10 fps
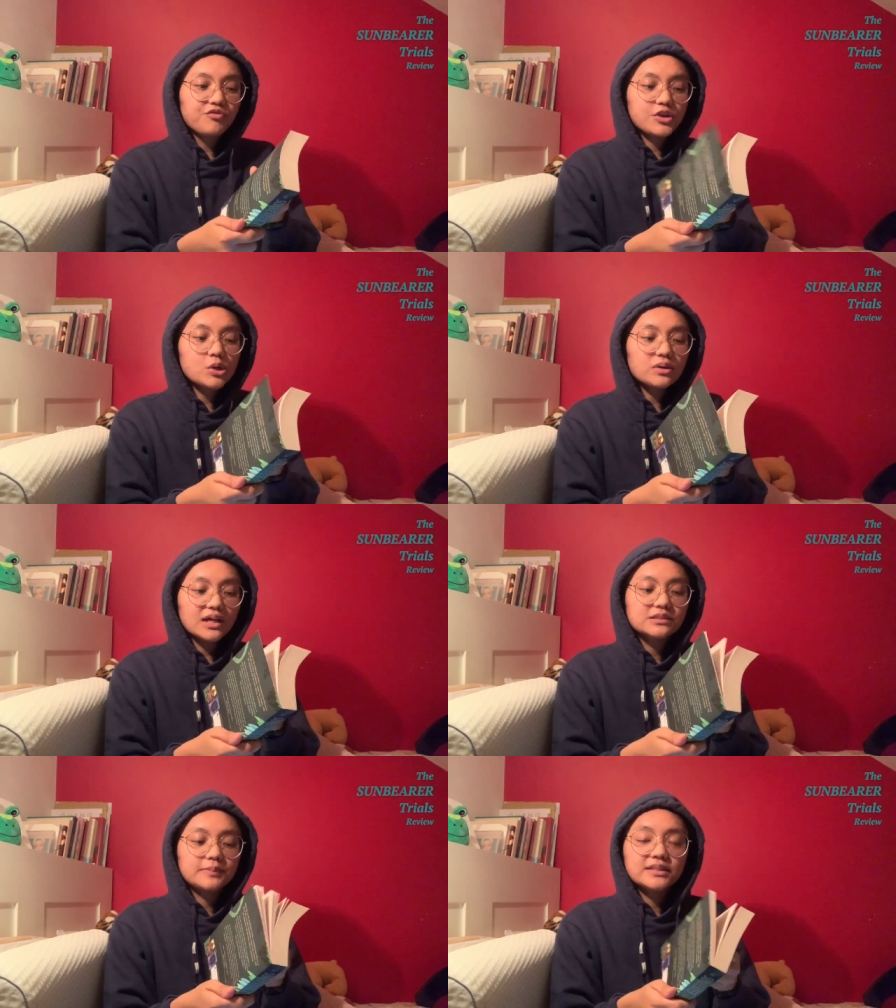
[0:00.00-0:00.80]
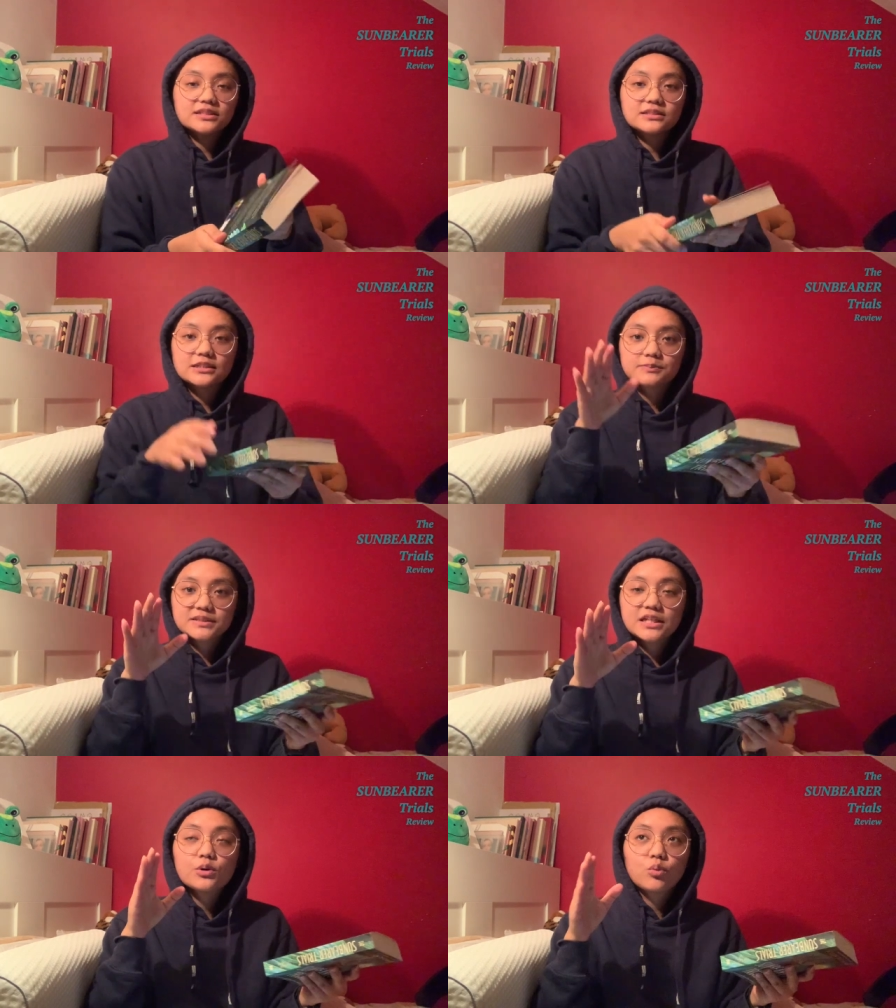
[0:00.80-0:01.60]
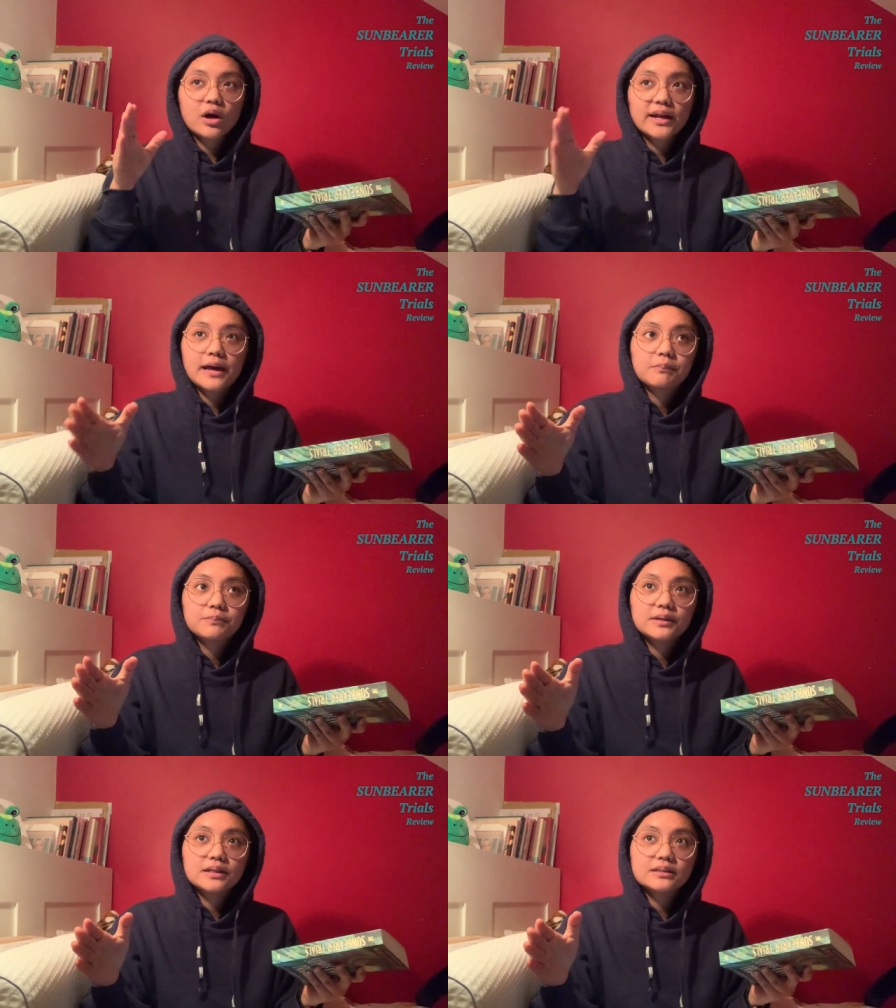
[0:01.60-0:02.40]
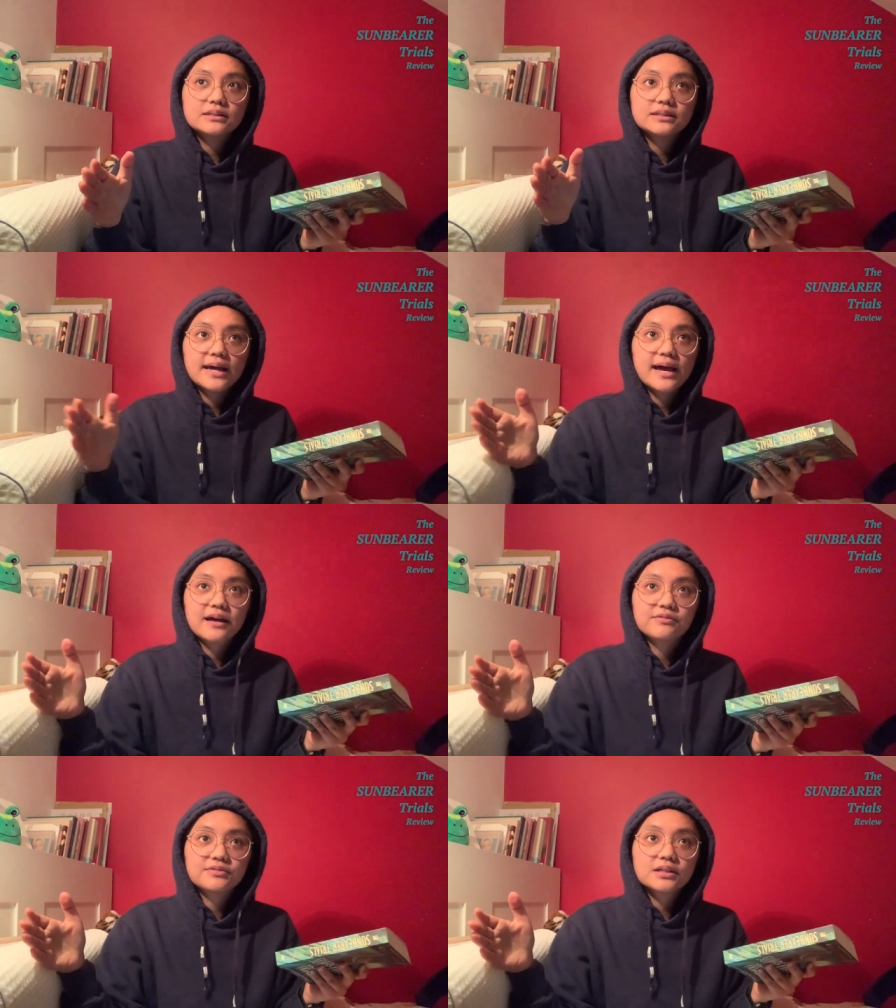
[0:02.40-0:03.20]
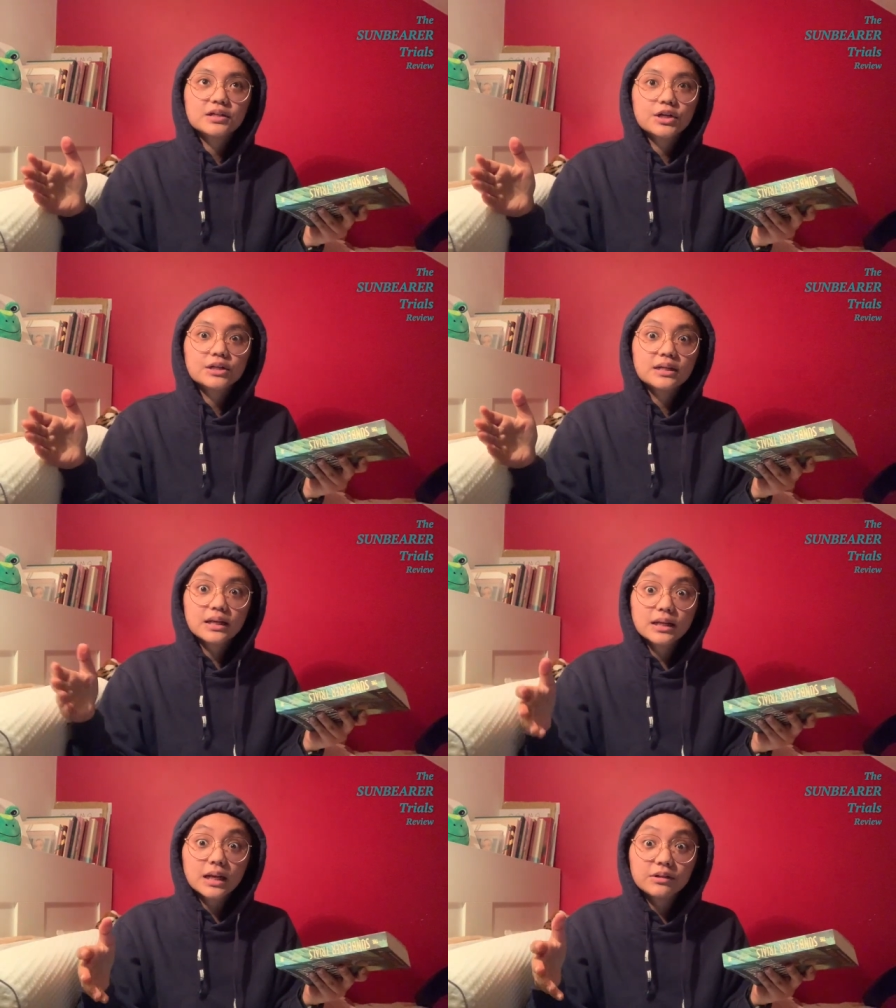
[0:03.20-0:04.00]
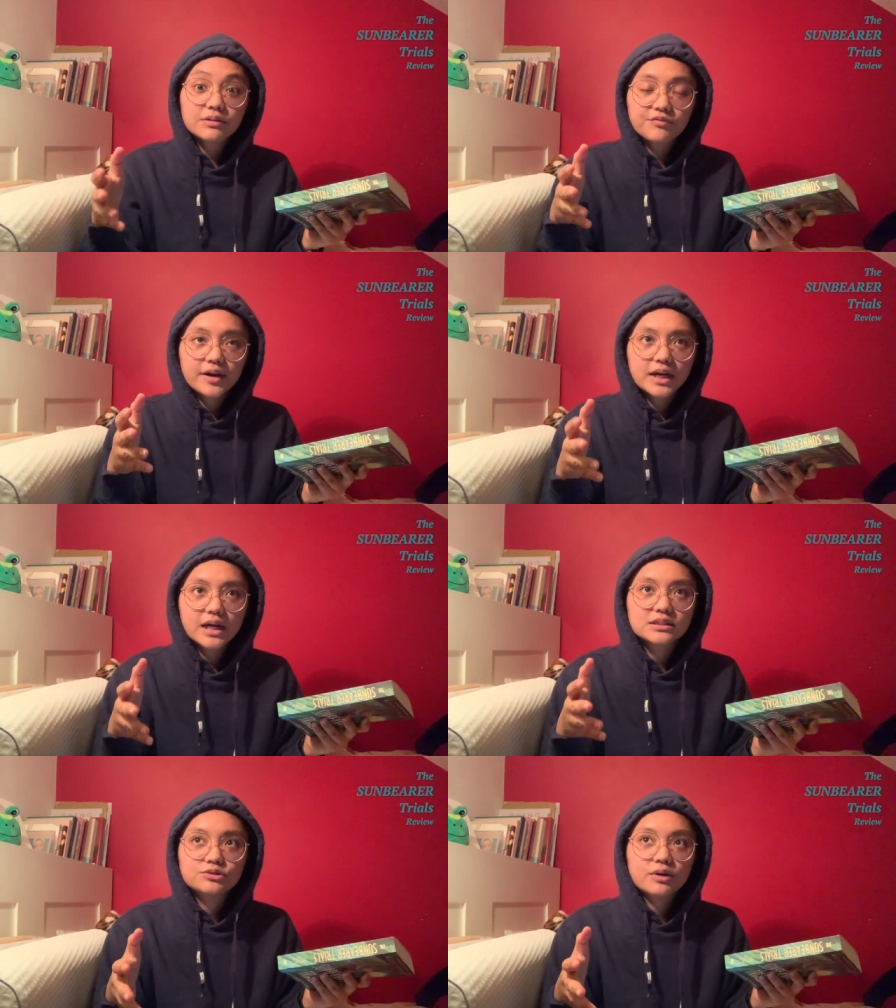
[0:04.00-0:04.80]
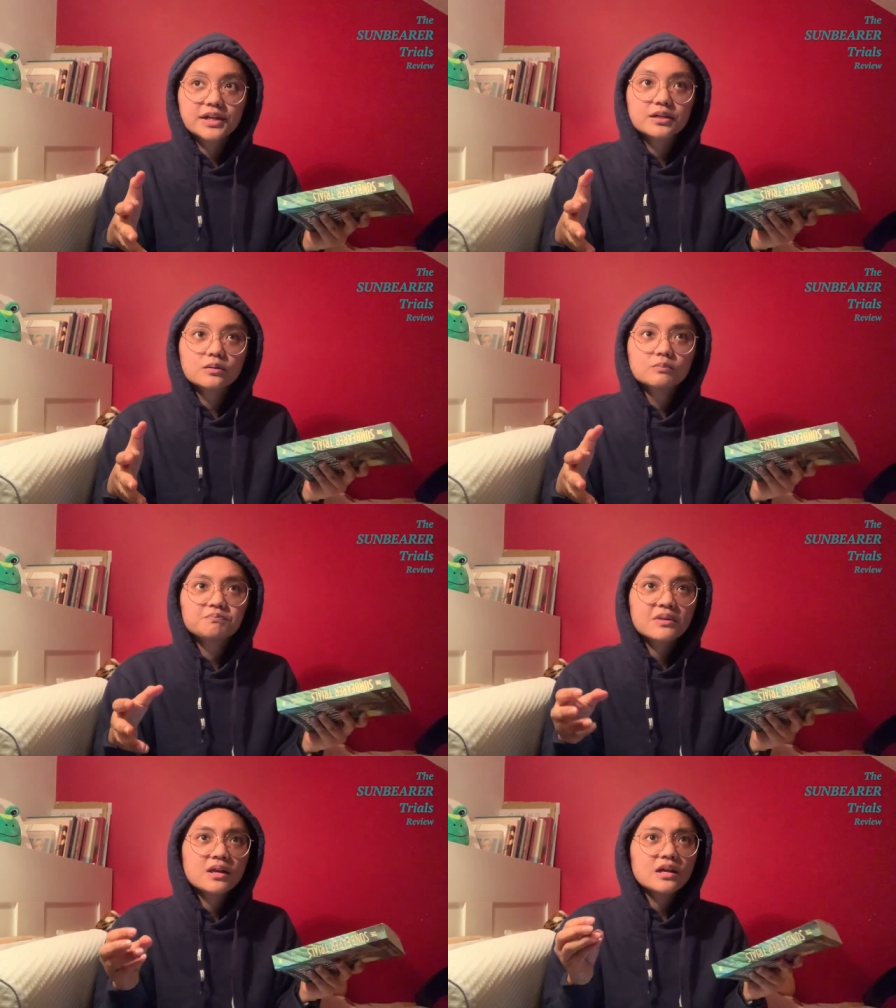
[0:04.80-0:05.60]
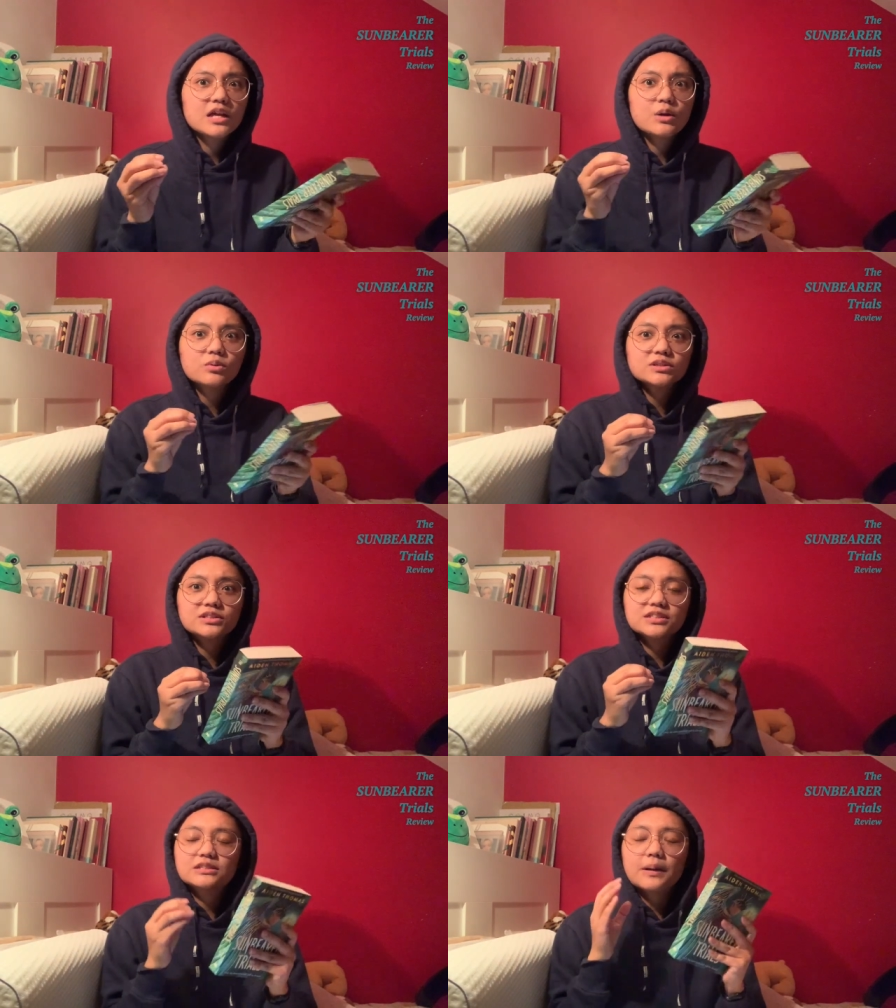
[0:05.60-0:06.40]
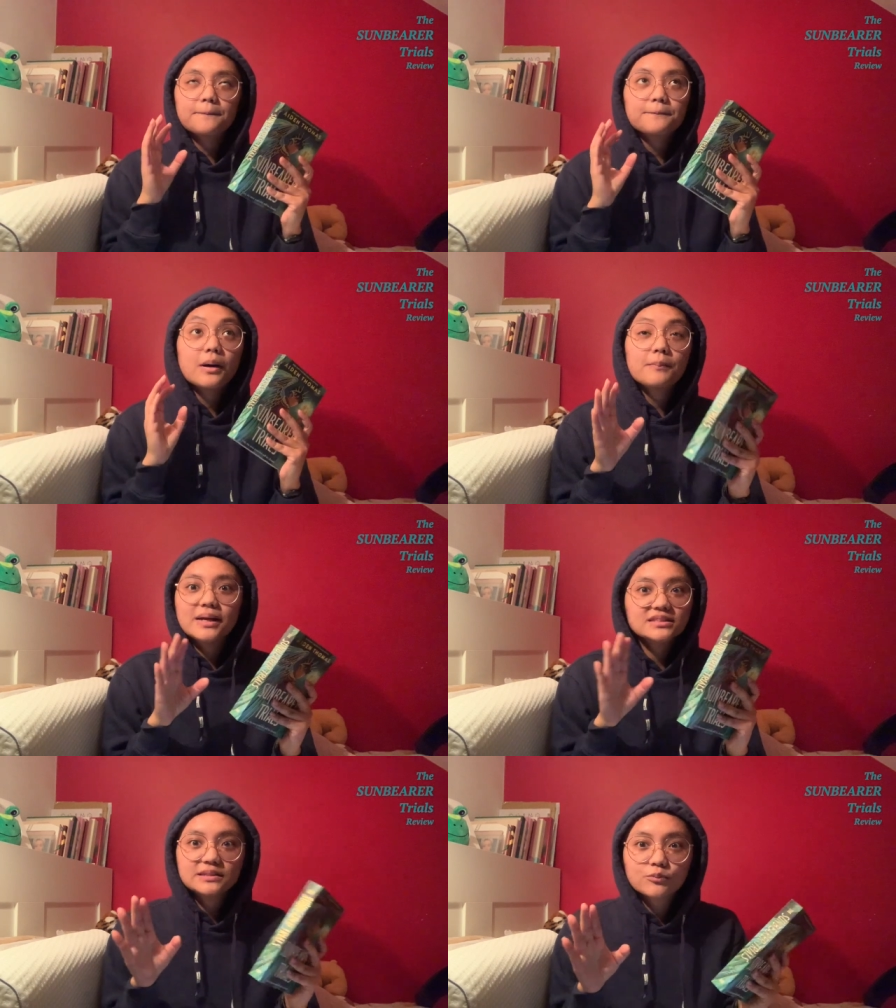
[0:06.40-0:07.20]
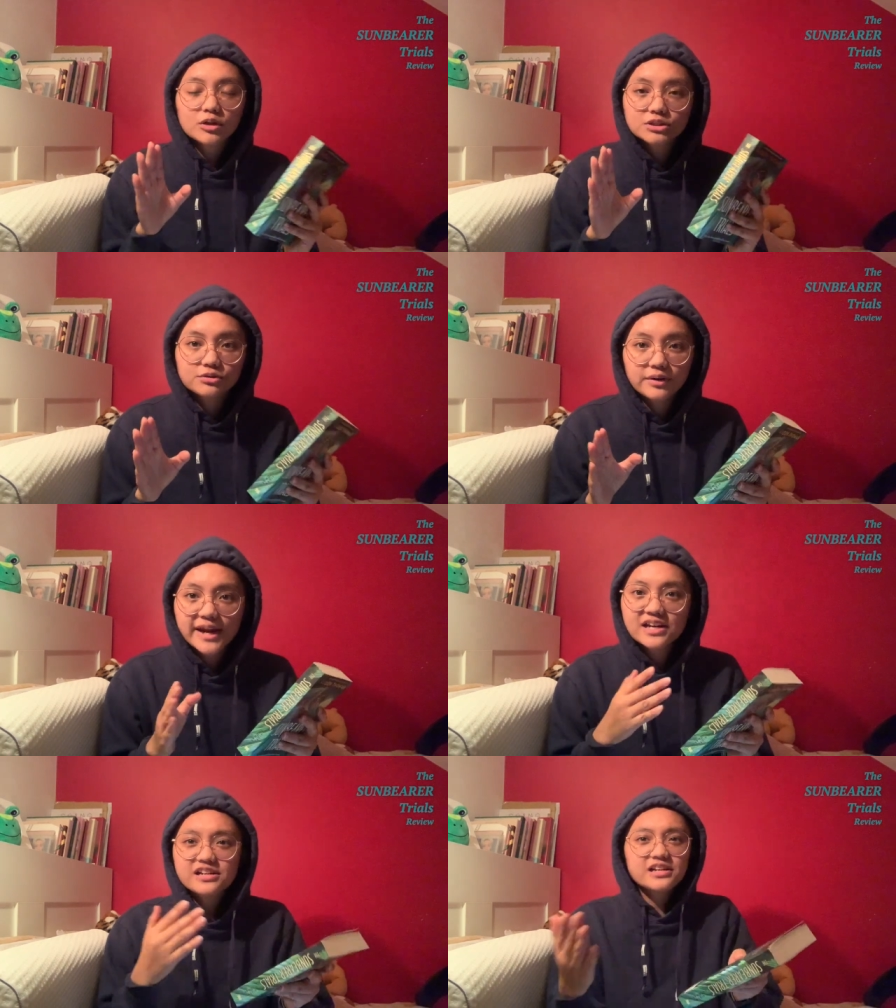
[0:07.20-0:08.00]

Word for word: few last pages, especially what happened after the, the very last trial, it was just the momentum was great.